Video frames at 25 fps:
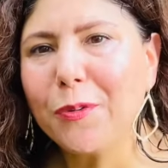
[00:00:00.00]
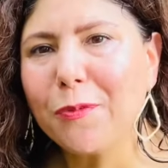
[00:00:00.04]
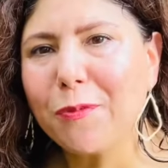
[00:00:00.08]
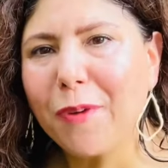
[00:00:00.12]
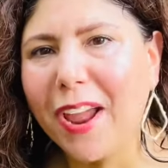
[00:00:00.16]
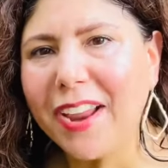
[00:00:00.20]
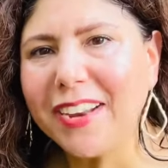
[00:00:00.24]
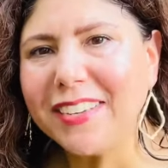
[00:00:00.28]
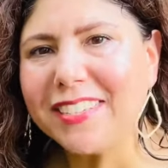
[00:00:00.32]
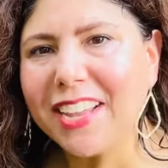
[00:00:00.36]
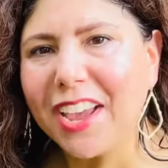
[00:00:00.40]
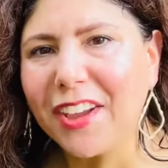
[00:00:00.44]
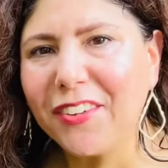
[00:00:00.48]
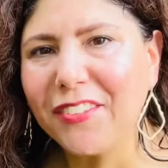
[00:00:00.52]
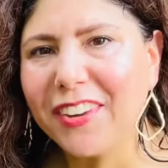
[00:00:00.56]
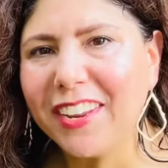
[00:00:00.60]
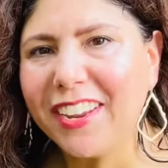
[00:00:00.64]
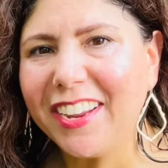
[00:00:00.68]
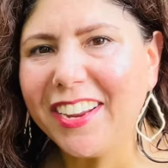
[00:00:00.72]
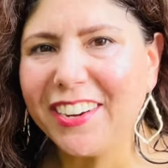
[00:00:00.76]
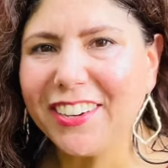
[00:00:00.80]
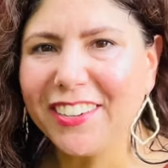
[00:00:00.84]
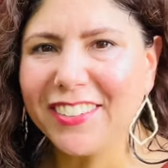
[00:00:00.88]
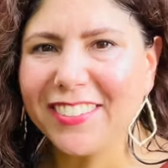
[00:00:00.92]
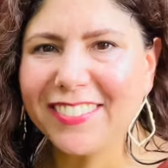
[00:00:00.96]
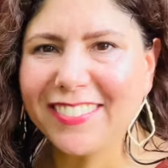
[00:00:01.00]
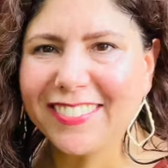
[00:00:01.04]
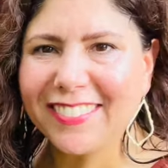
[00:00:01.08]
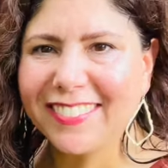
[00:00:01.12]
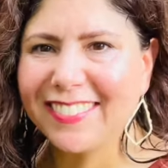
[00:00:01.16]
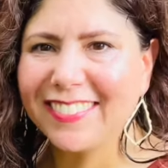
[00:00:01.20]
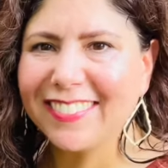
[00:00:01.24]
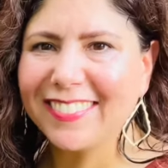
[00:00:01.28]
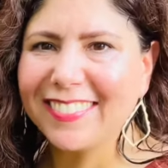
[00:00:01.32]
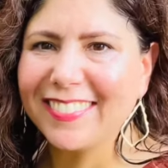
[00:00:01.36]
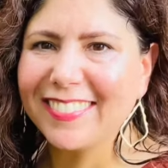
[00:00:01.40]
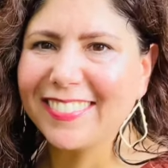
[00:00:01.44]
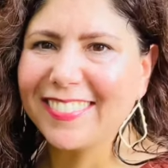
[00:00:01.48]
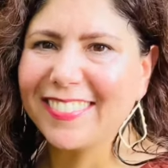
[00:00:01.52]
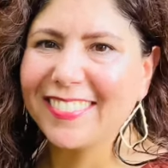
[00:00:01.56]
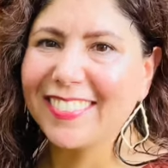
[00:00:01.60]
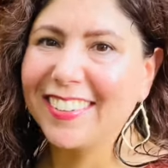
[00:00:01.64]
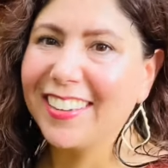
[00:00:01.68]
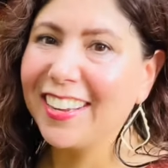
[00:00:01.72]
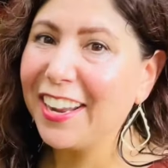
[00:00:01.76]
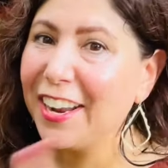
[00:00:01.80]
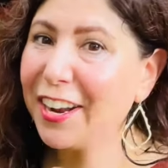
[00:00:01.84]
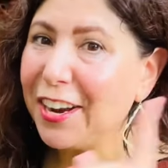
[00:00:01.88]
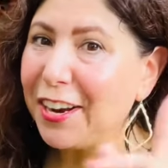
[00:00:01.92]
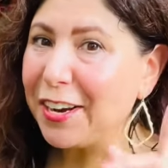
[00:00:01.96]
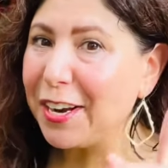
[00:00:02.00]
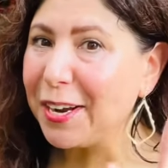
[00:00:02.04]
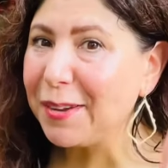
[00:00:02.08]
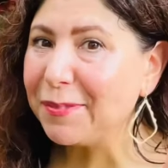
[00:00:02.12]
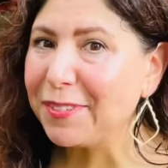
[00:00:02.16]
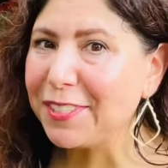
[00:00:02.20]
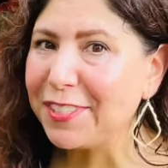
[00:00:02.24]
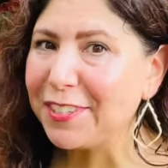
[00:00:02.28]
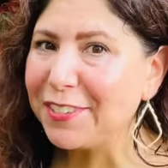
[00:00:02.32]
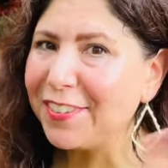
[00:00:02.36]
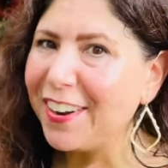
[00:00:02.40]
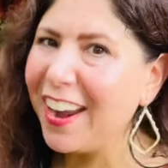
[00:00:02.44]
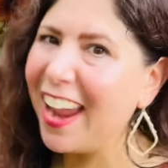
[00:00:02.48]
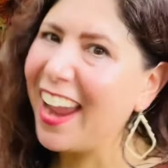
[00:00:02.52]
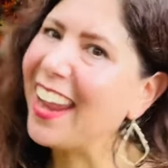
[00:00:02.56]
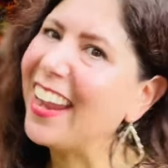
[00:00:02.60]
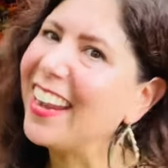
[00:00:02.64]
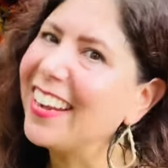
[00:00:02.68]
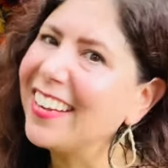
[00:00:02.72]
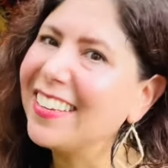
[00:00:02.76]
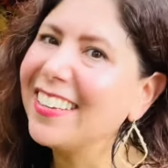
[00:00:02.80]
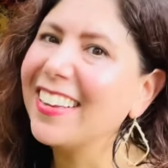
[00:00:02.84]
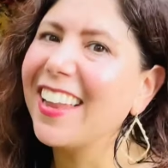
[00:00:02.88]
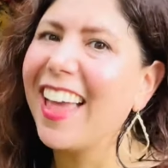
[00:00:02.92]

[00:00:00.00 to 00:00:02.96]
right down here. Here comes the rain